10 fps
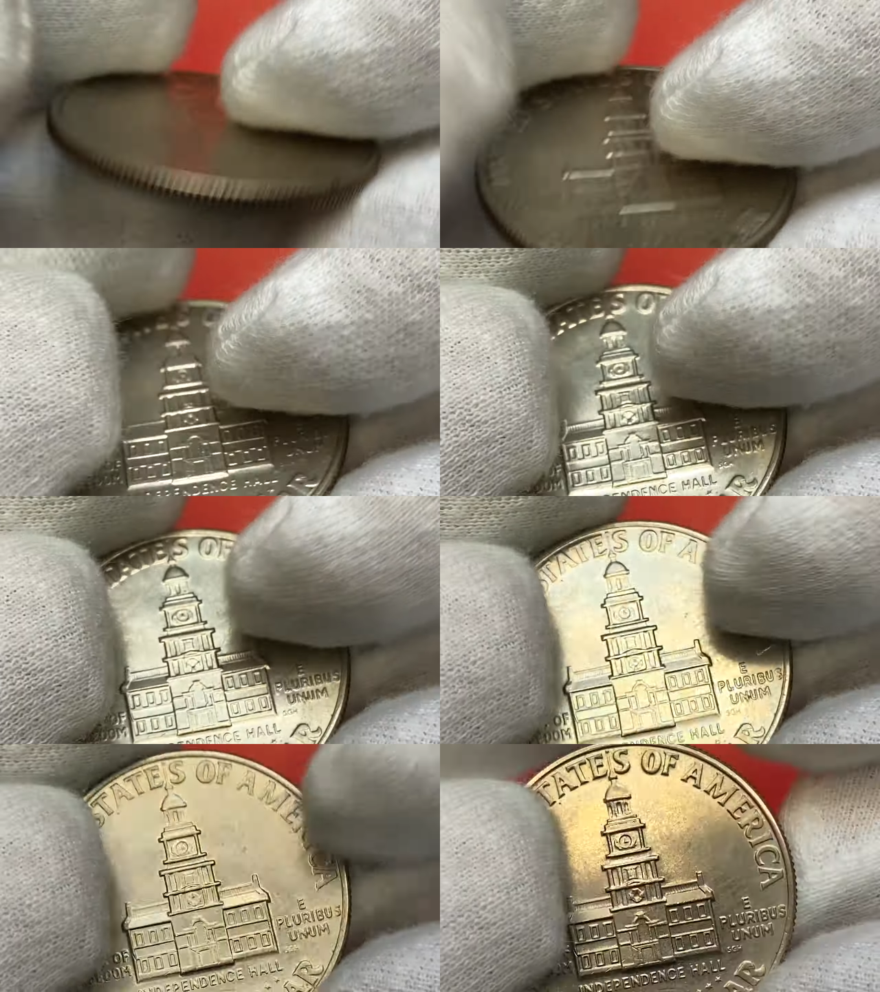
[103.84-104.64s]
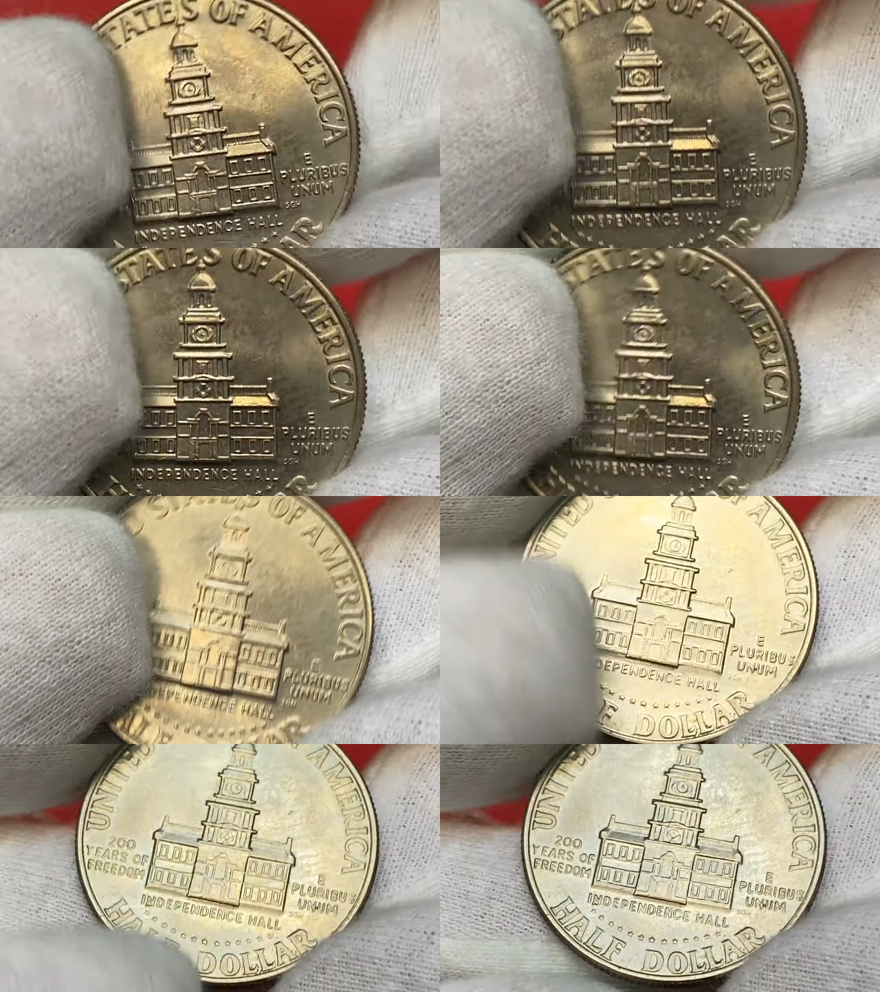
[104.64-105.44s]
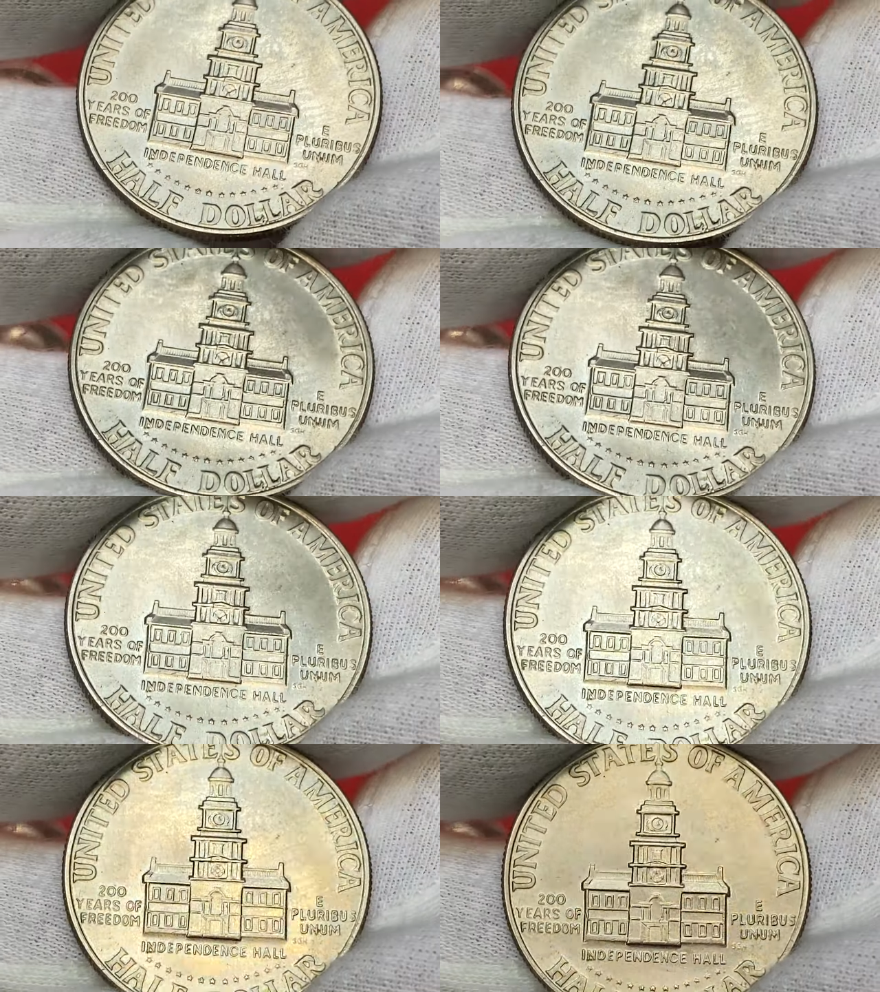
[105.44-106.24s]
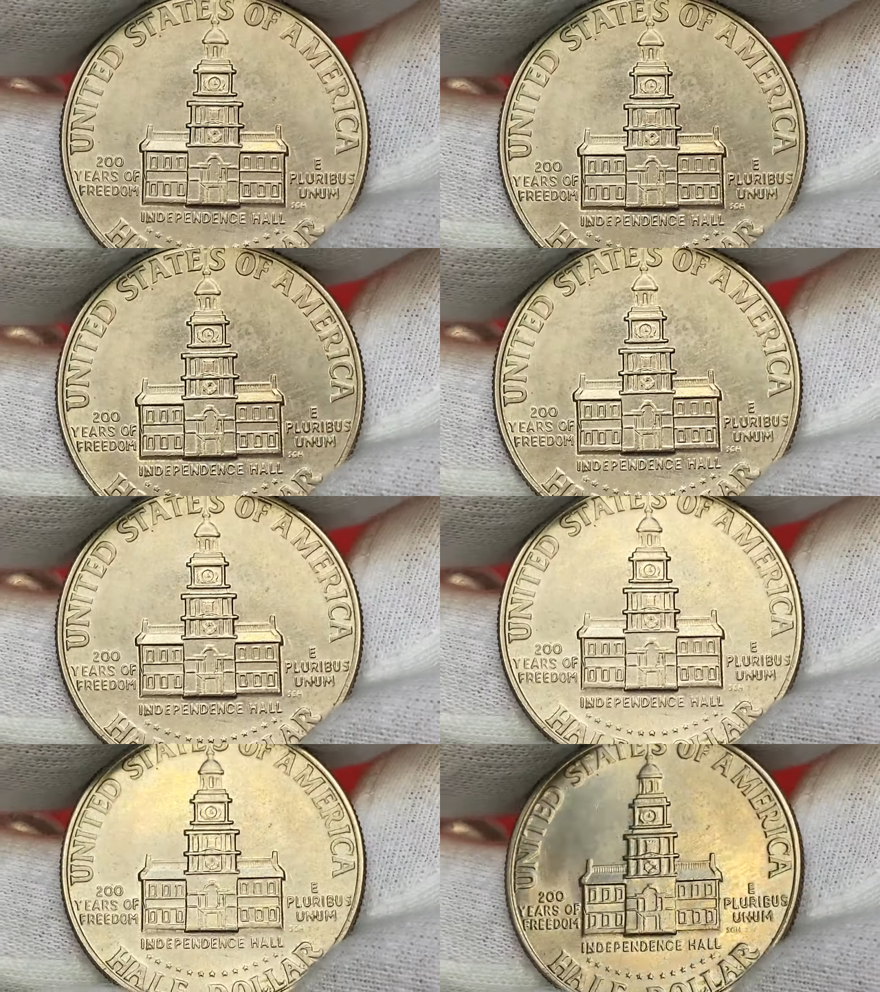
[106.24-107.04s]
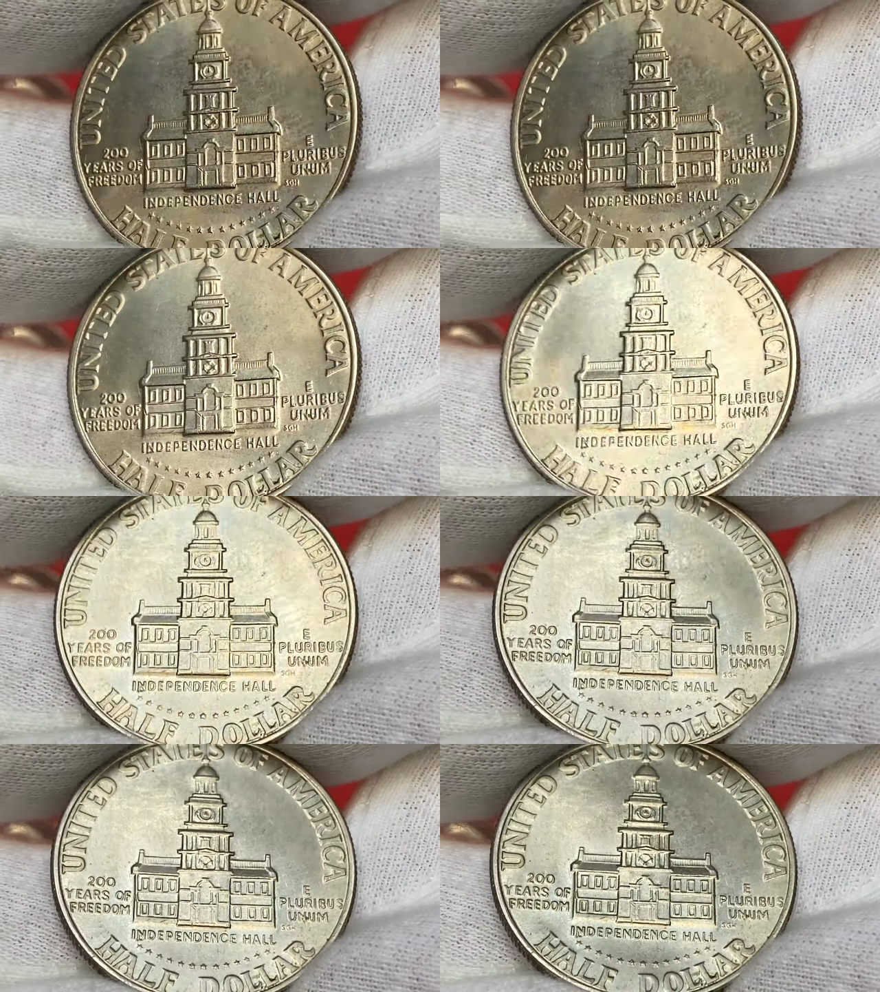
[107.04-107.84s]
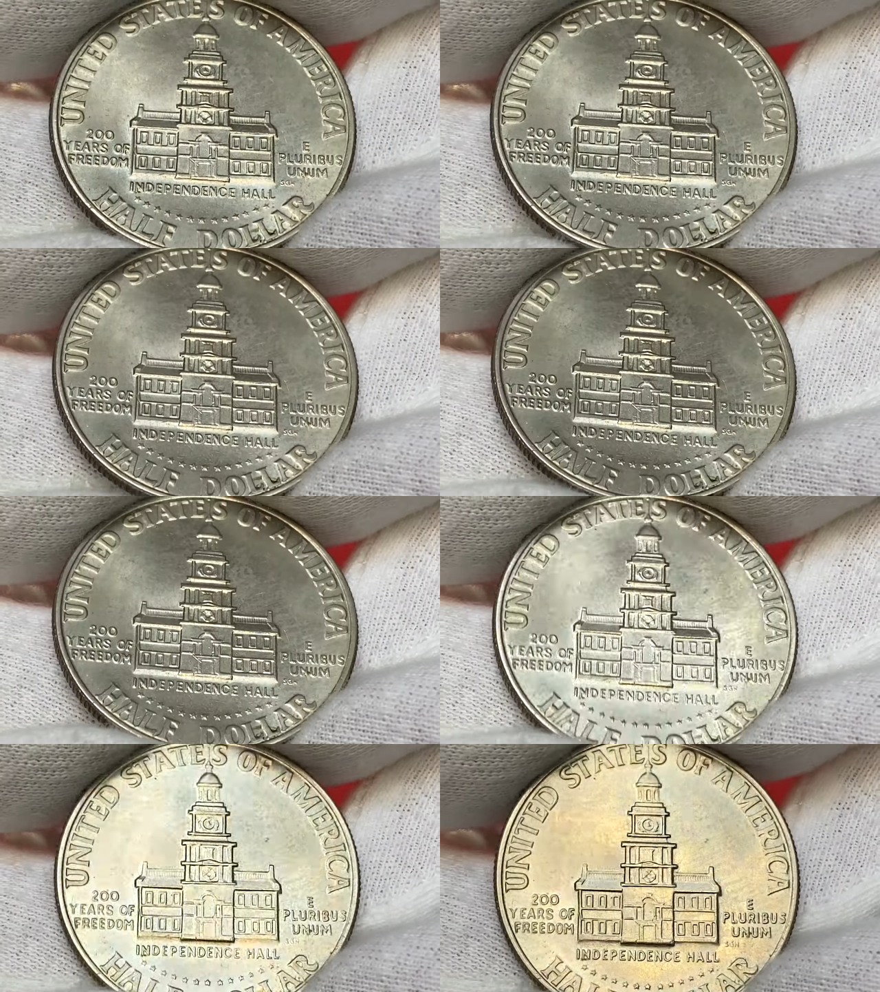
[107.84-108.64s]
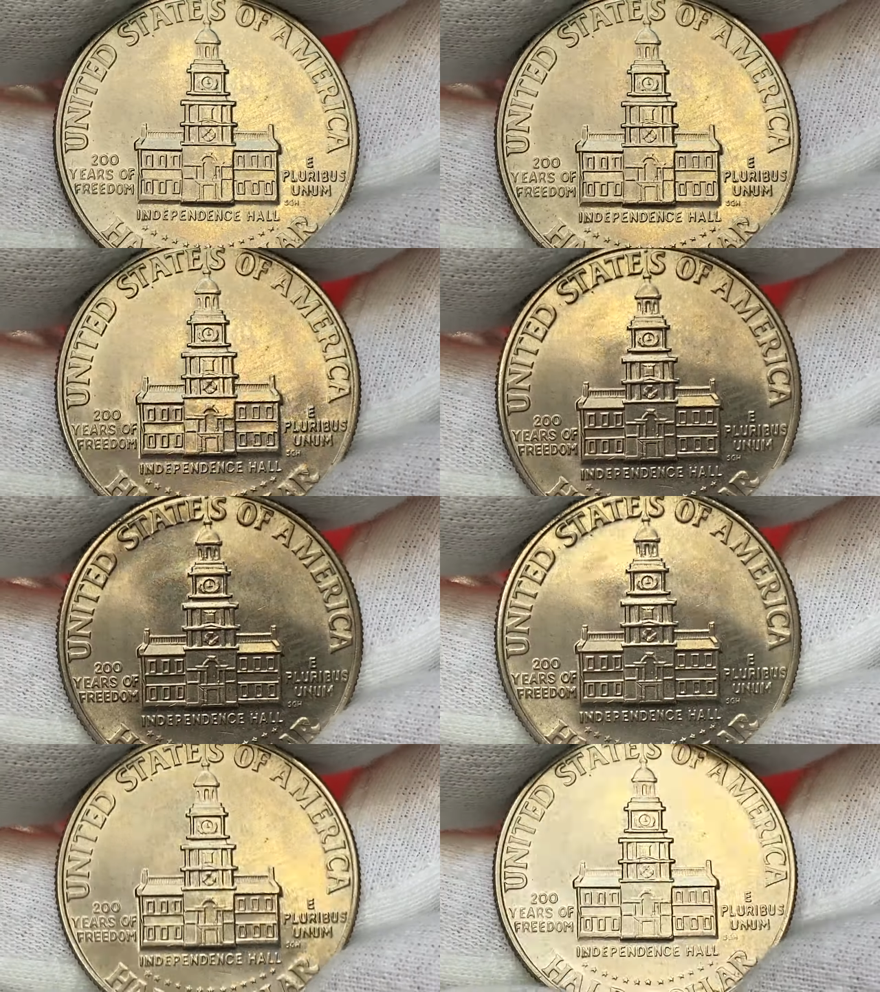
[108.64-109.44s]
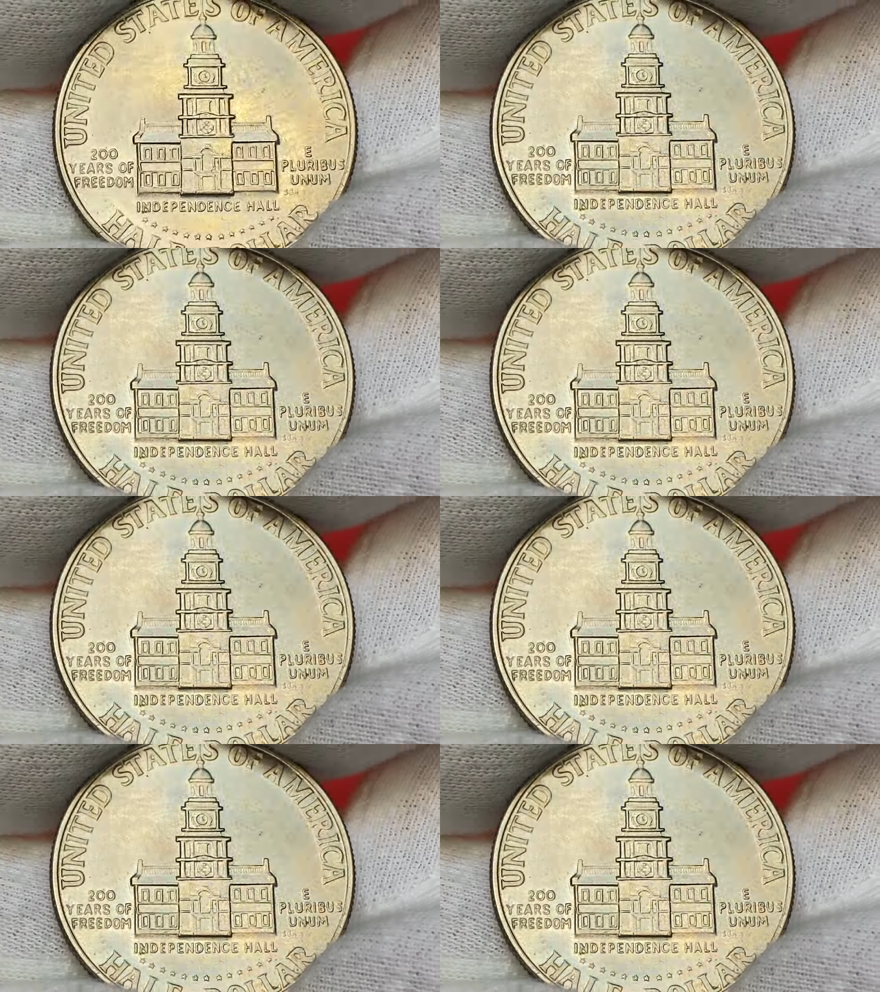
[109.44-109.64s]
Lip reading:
No face is visible, so there are no lips to read.